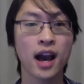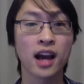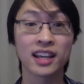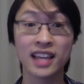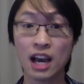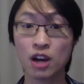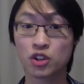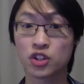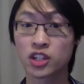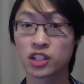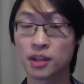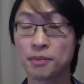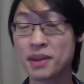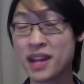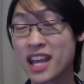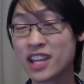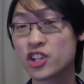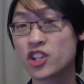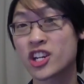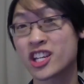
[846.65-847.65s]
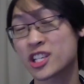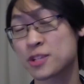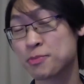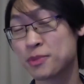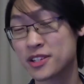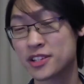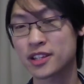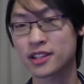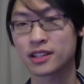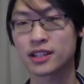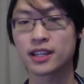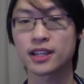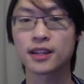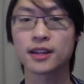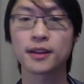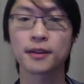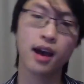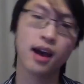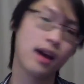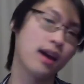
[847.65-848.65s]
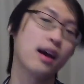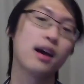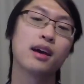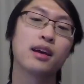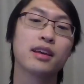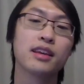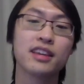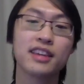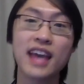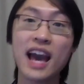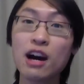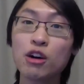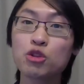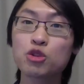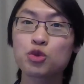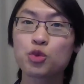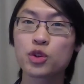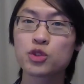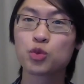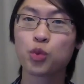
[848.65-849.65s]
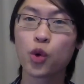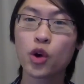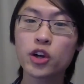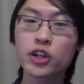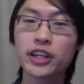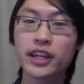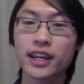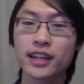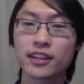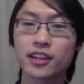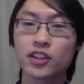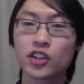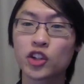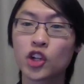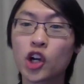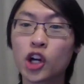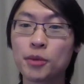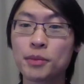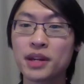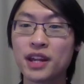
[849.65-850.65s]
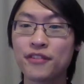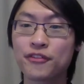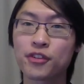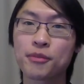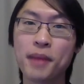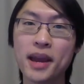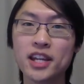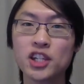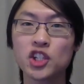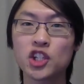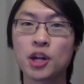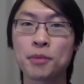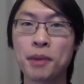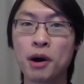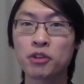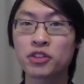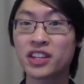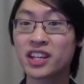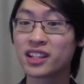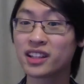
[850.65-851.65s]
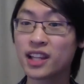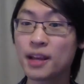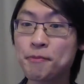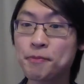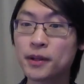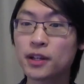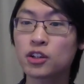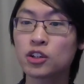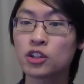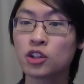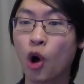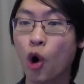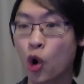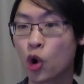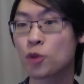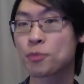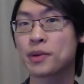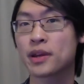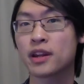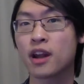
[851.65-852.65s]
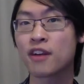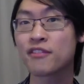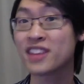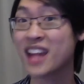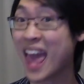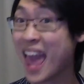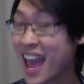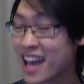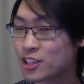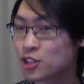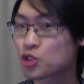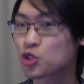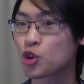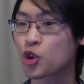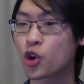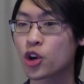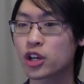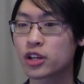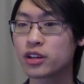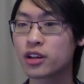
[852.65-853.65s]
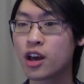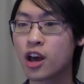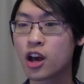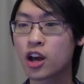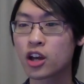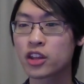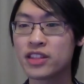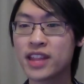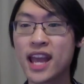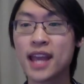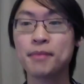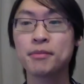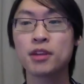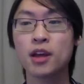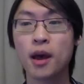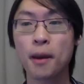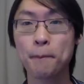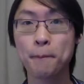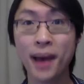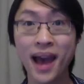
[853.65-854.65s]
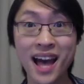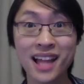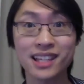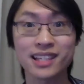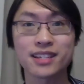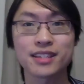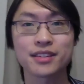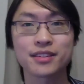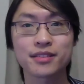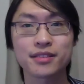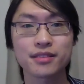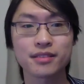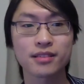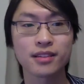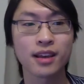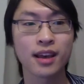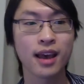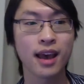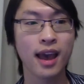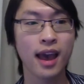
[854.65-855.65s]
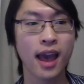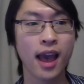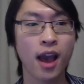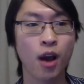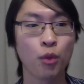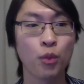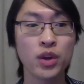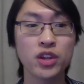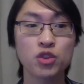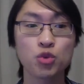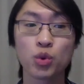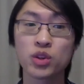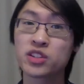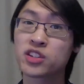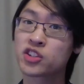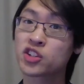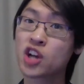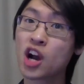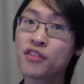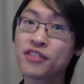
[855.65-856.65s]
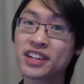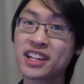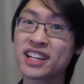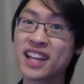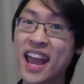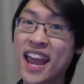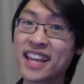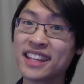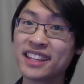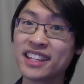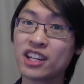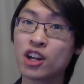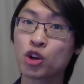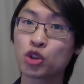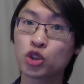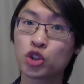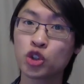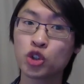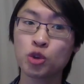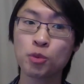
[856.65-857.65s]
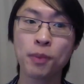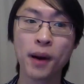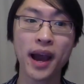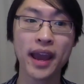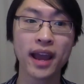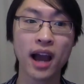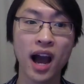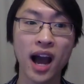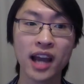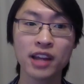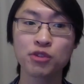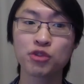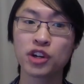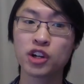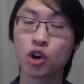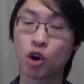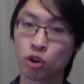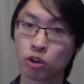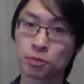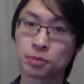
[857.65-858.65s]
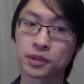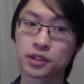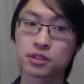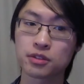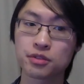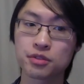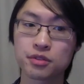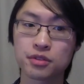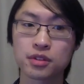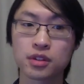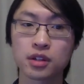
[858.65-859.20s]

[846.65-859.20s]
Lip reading: Gaussian elimination explicitly. Gauss was working to determine information about the elliptical orbit of an asteroid named Pallas, which was discovered in 1802 by Heinrich Olbers.